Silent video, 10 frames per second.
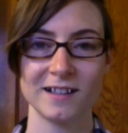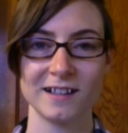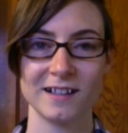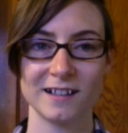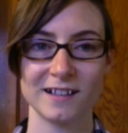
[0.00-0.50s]

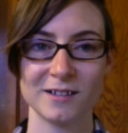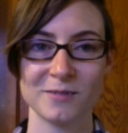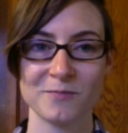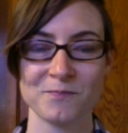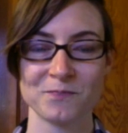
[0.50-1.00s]
And
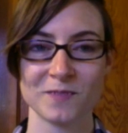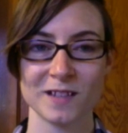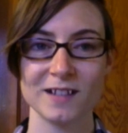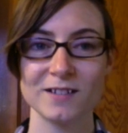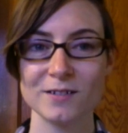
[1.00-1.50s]

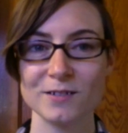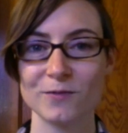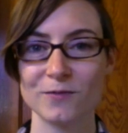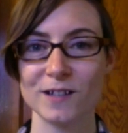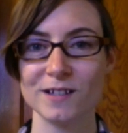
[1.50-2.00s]
it's also
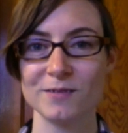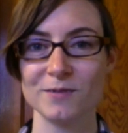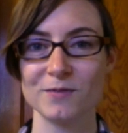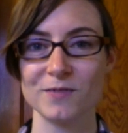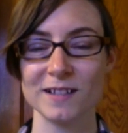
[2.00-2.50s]
fun to
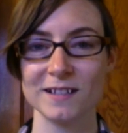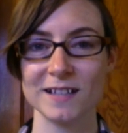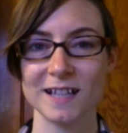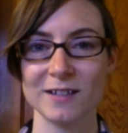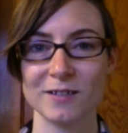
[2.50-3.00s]

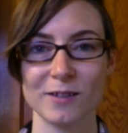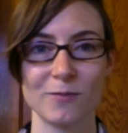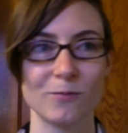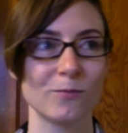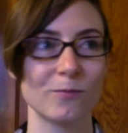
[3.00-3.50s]
investigate, like,
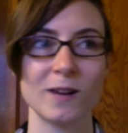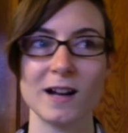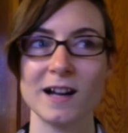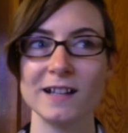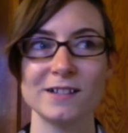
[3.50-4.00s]

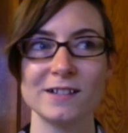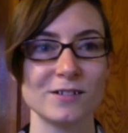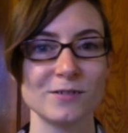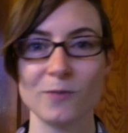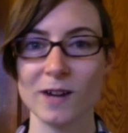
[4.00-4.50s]
why
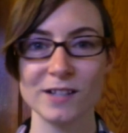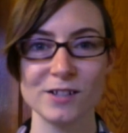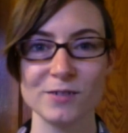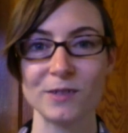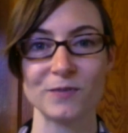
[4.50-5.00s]

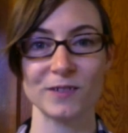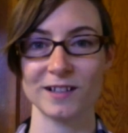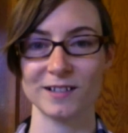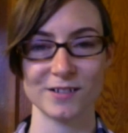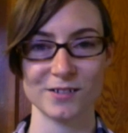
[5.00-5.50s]
do I feel like
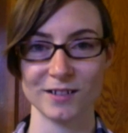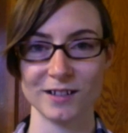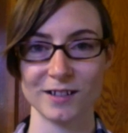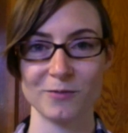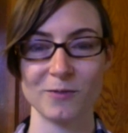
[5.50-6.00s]
such a
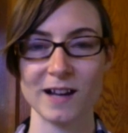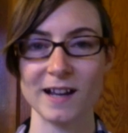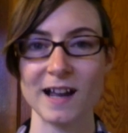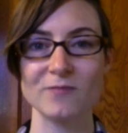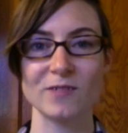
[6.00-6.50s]
leader? Why
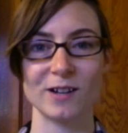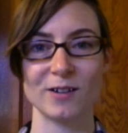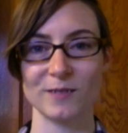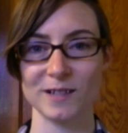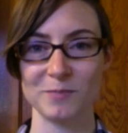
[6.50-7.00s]
have I
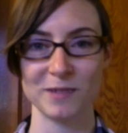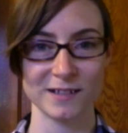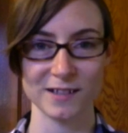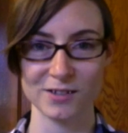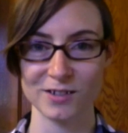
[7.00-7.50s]
always been
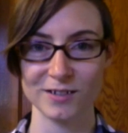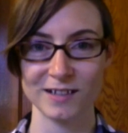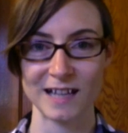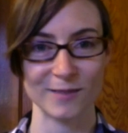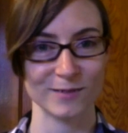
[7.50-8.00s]
such a good
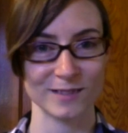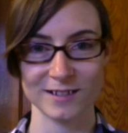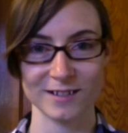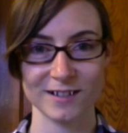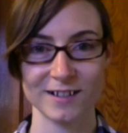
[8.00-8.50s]

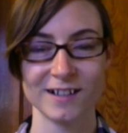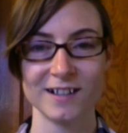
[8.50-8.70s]
counselor?